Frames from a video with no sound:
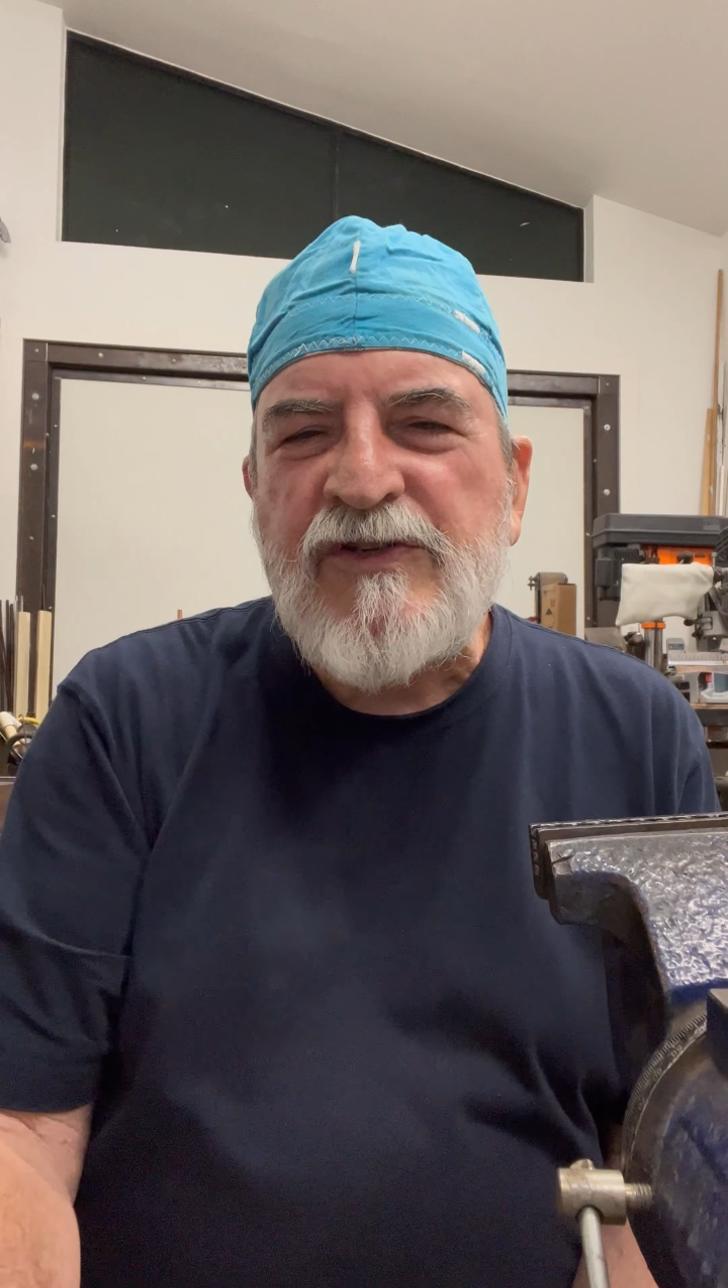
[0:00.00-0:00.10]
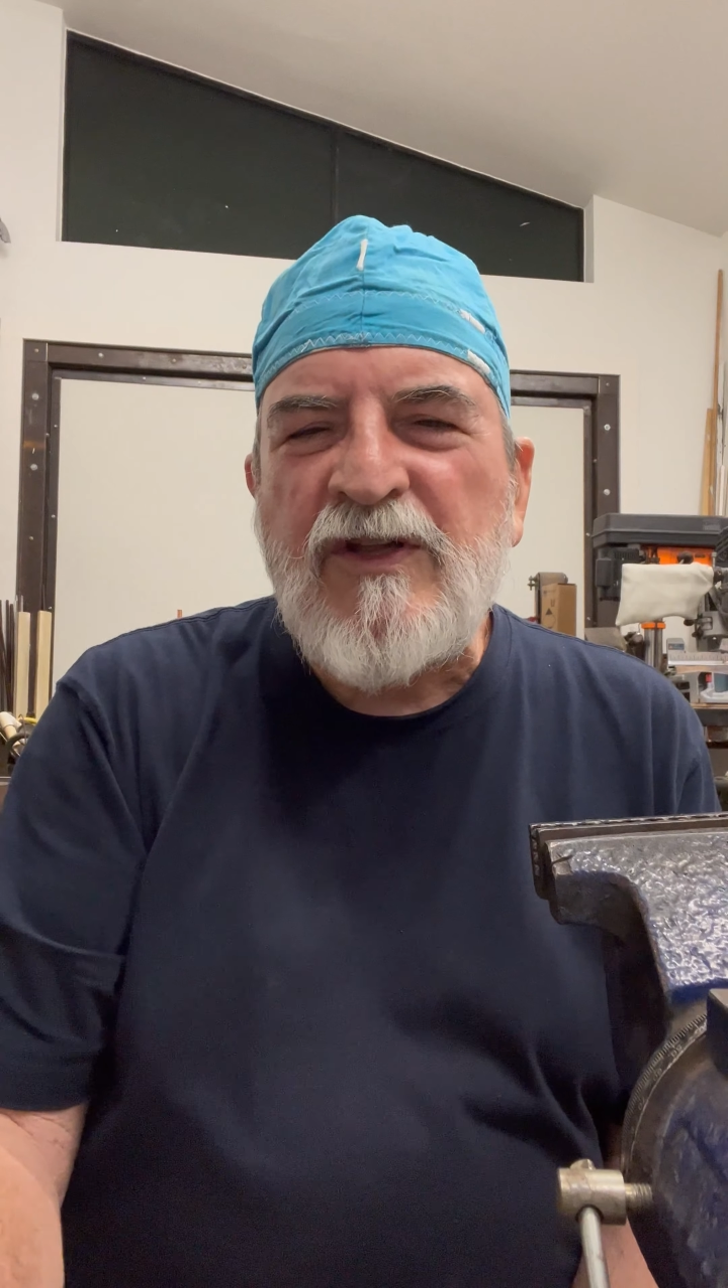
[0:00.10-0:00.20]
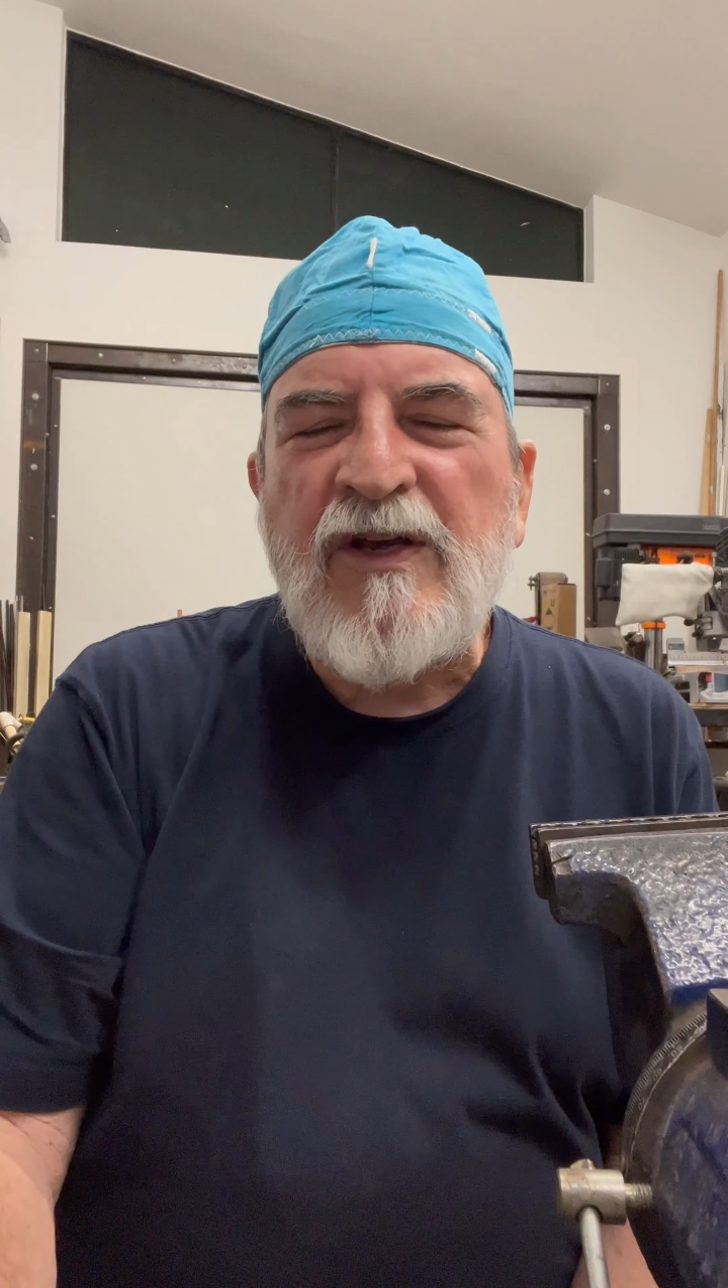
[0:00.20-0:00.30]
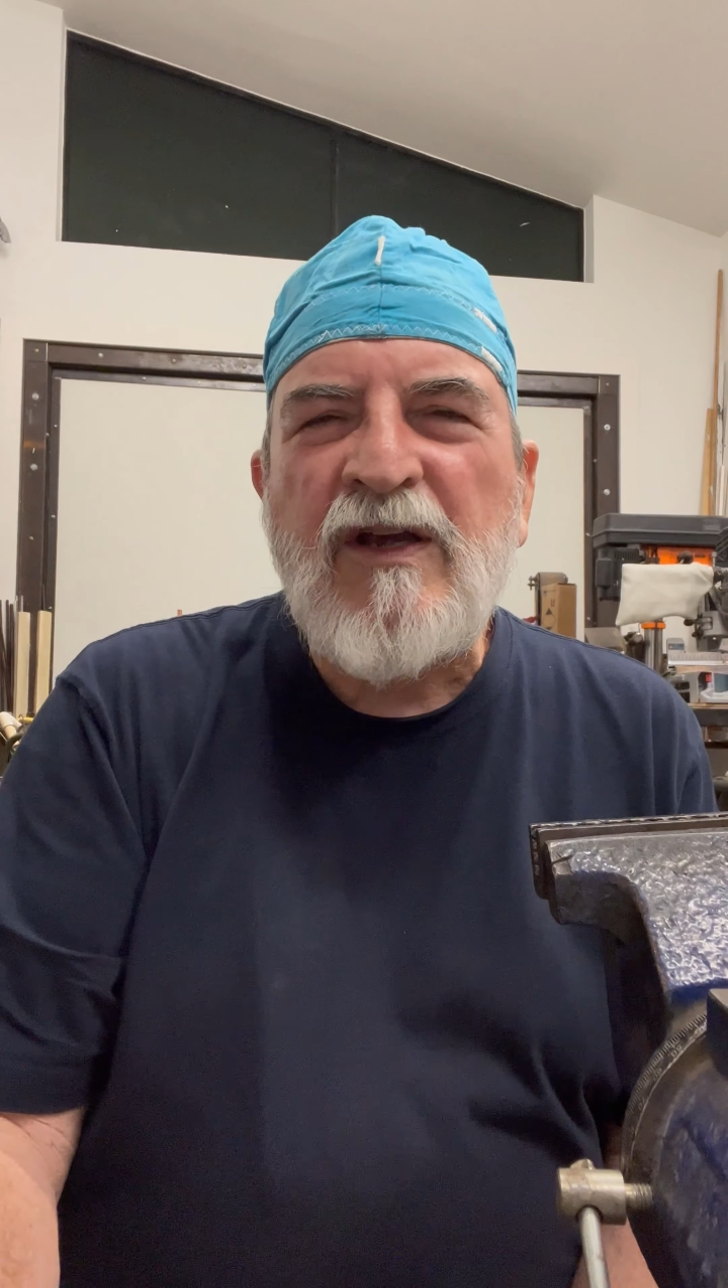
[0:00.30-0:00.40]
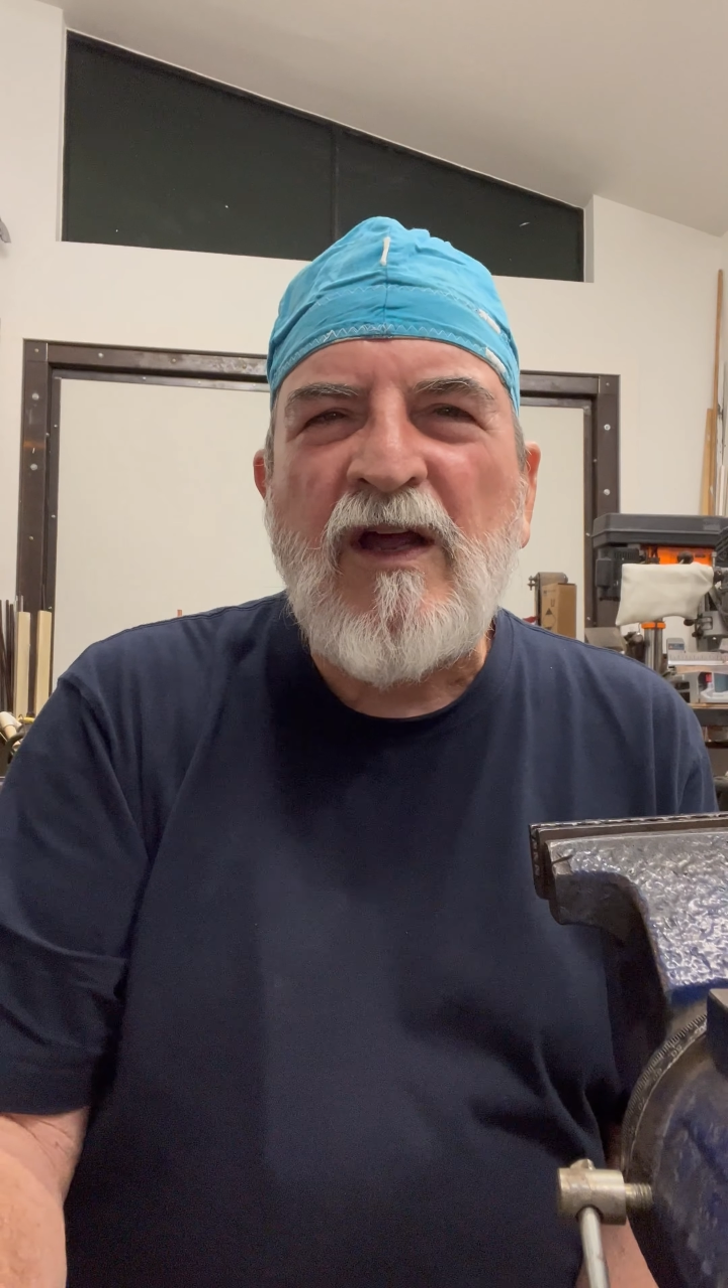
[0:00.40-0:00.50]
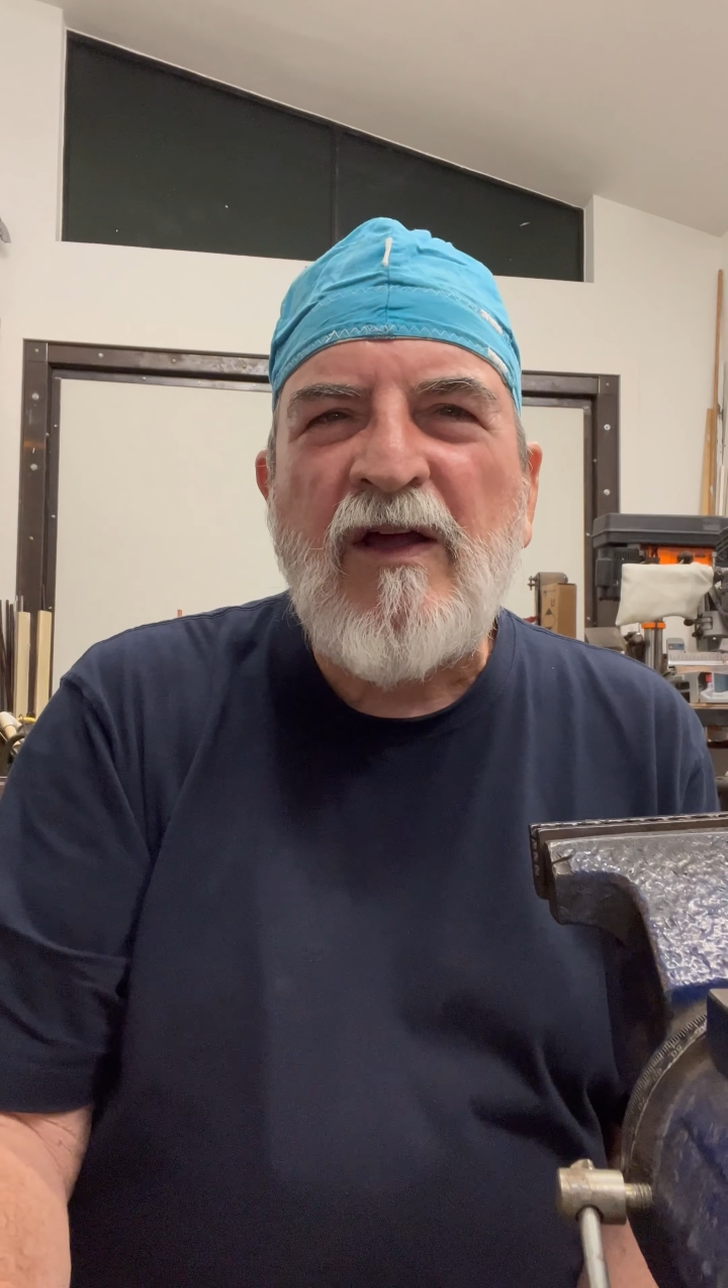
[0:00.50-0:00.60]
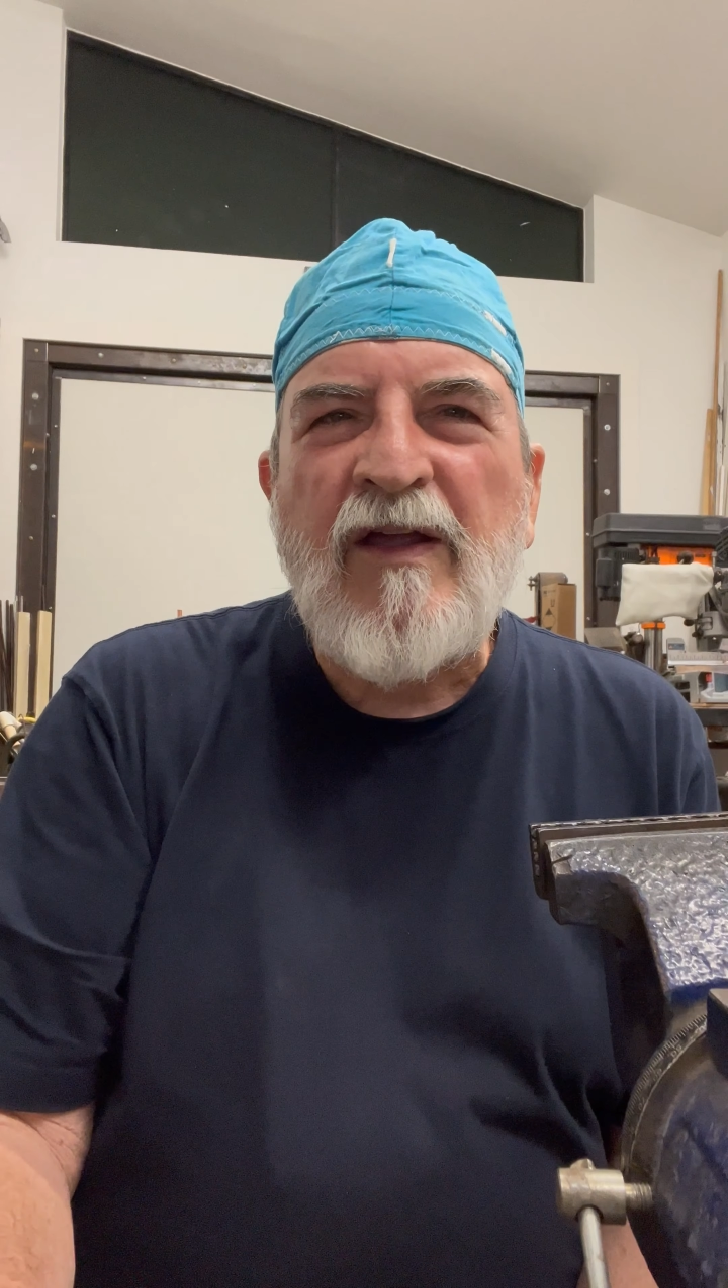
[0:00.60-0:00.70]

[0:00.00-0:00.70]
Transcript: that uh,